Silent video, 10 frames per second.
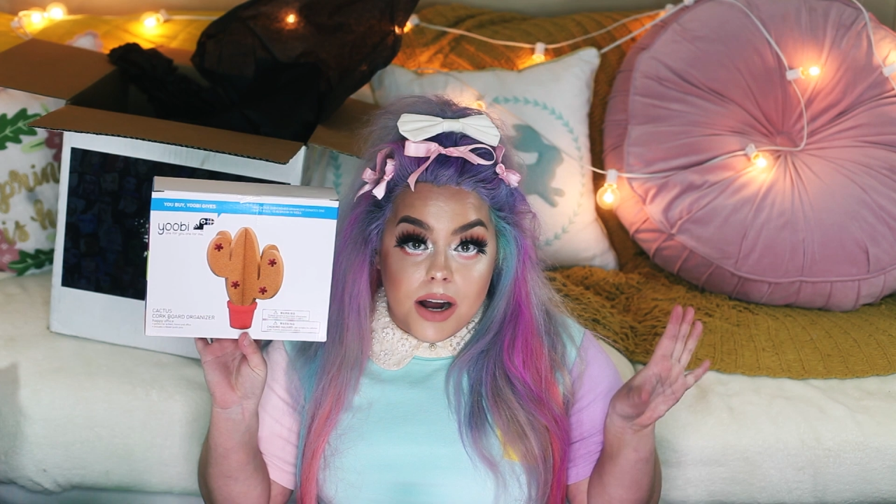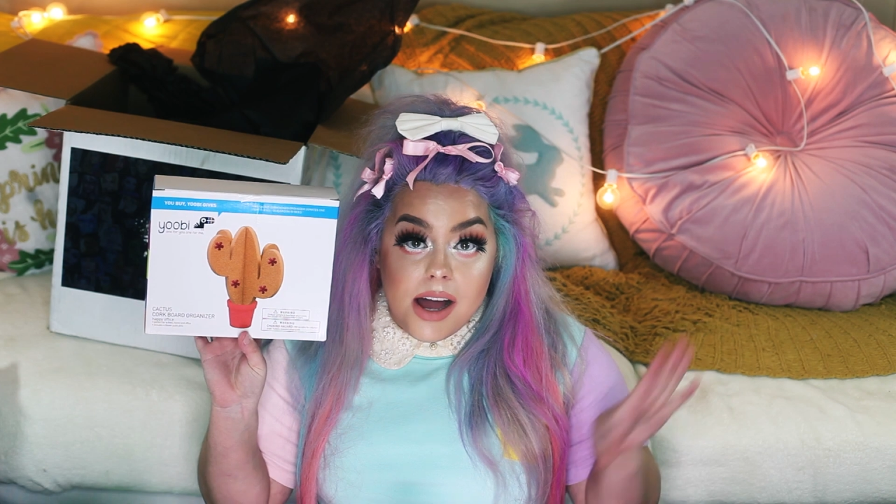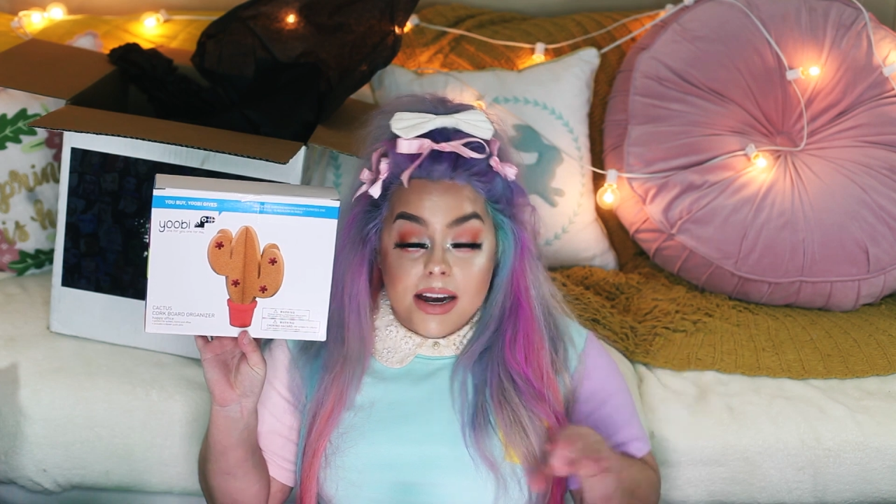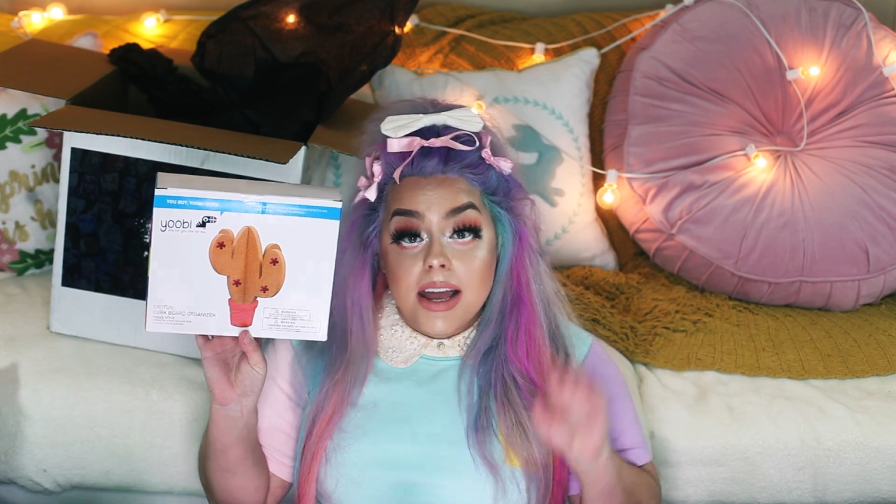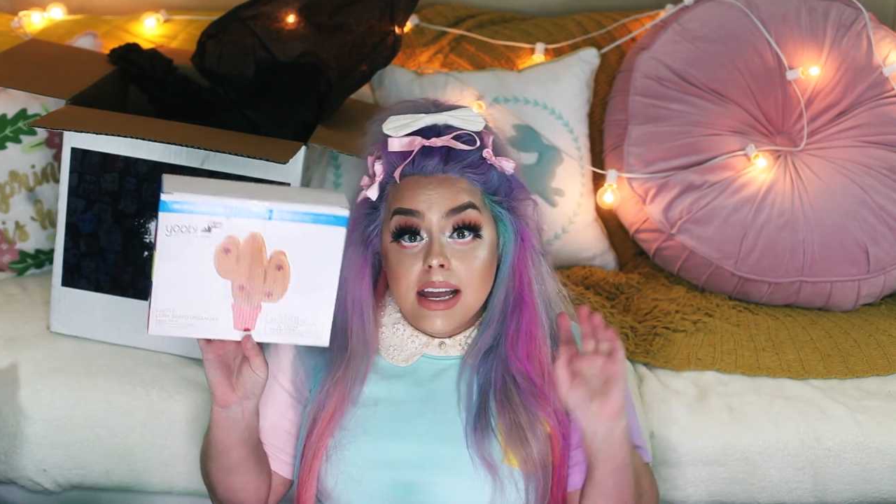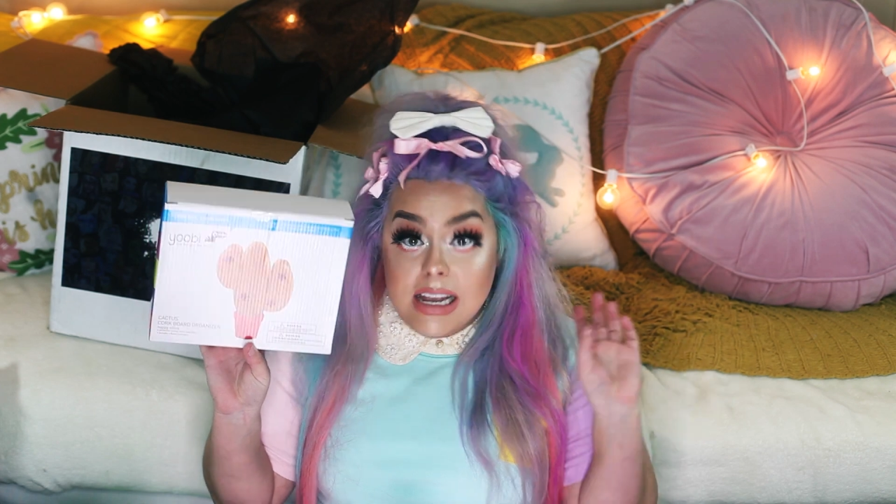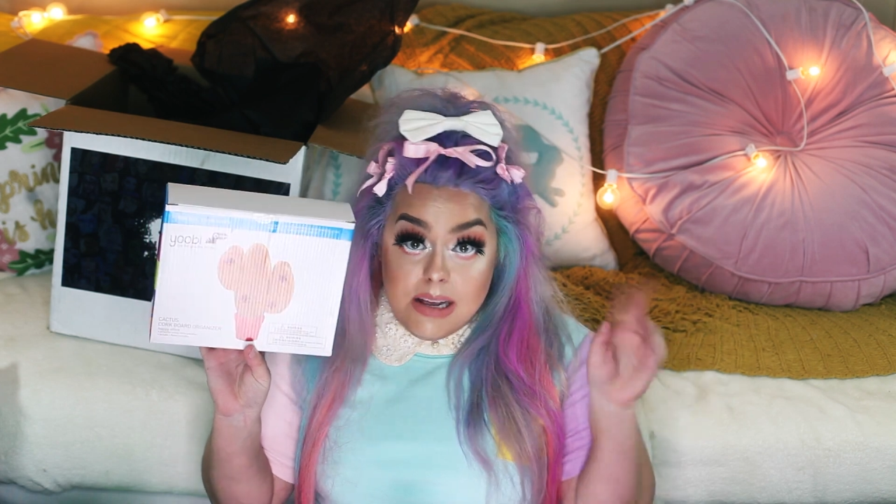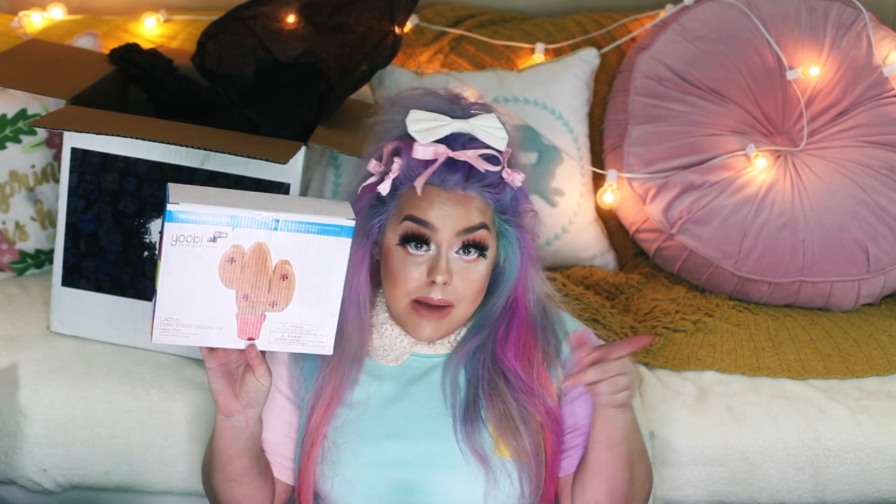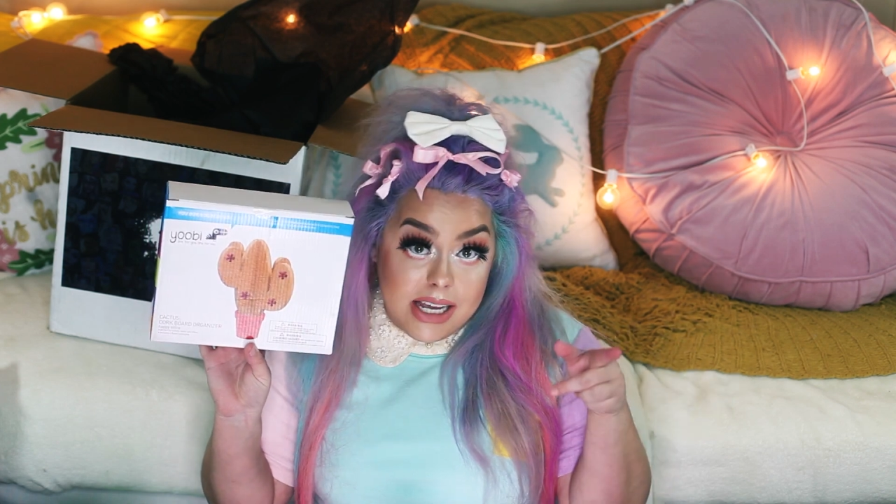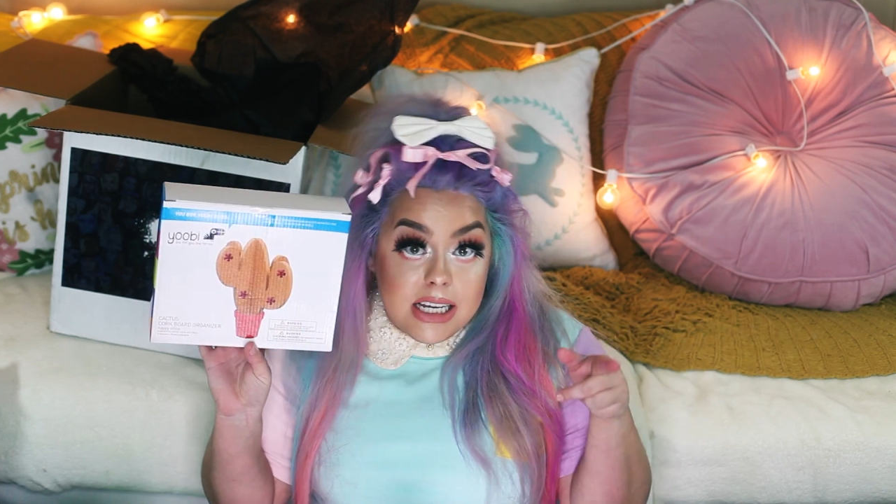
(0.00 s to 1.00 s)
on
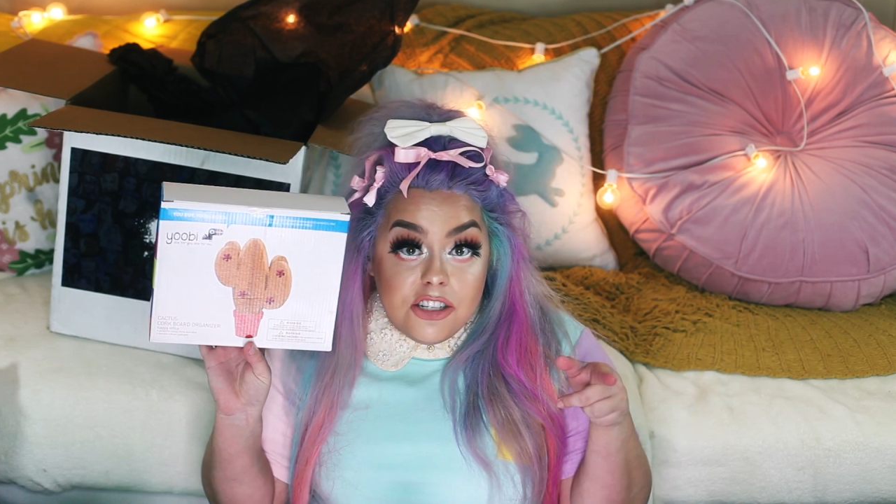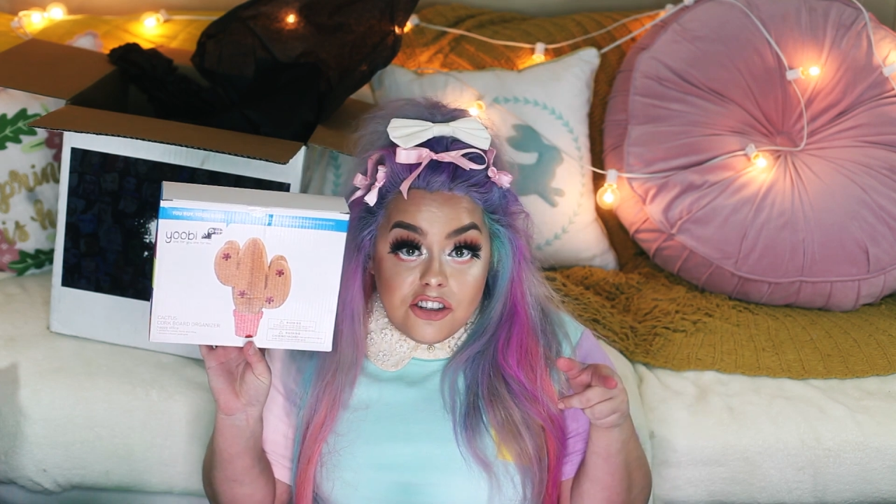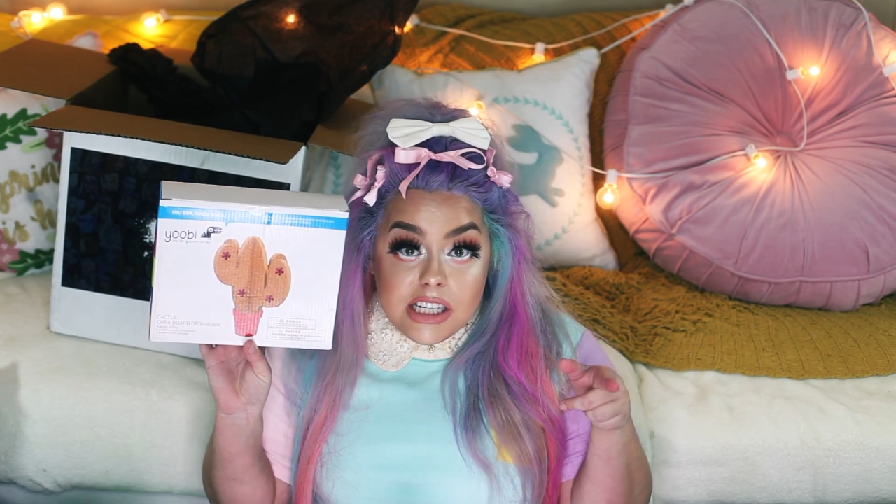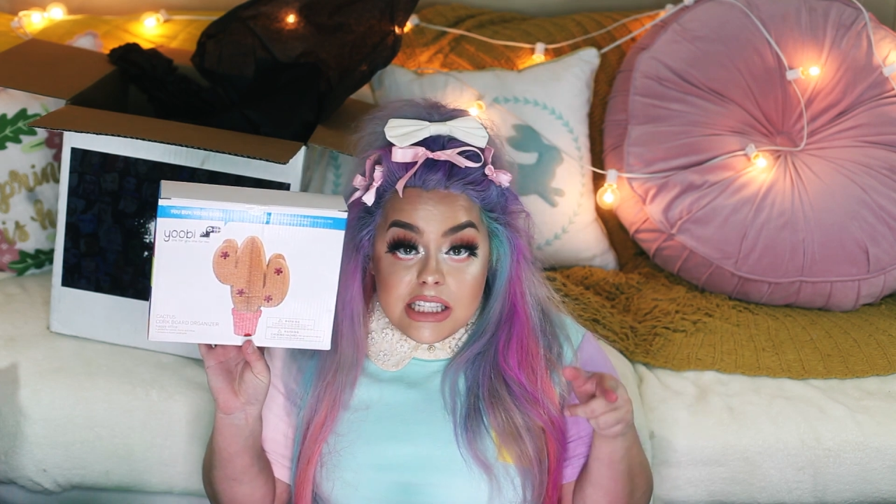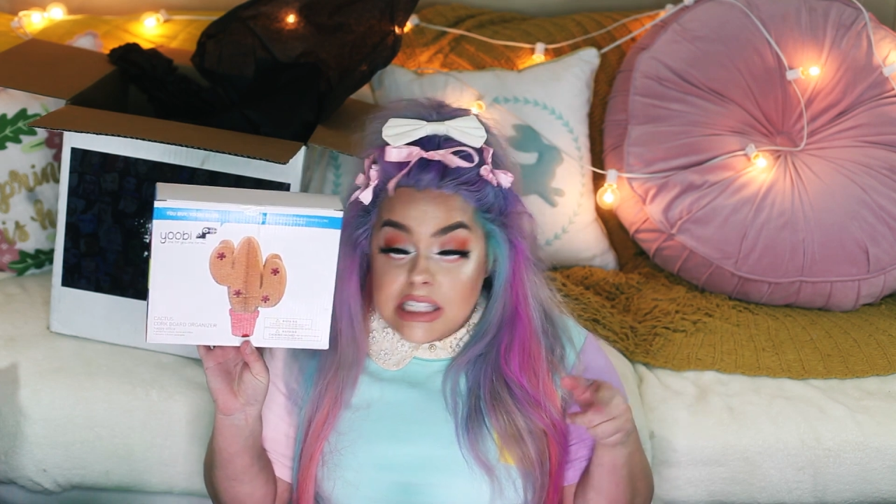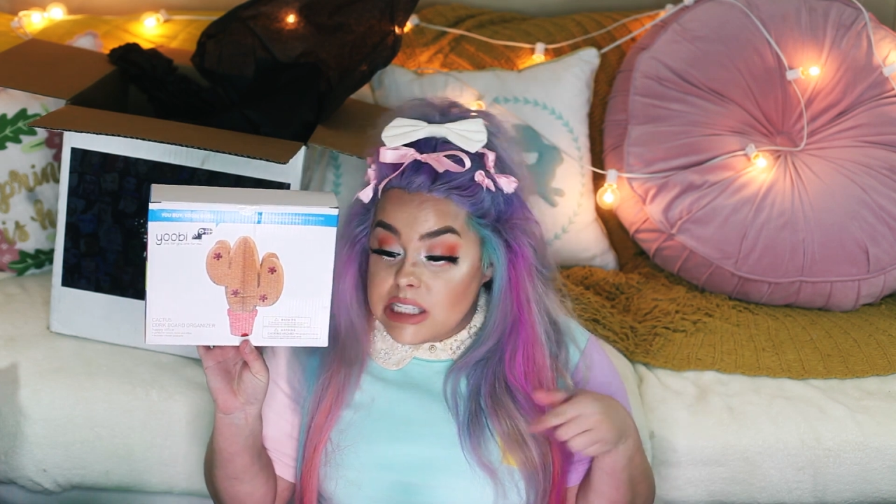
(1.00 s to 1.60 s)
in my kitchen,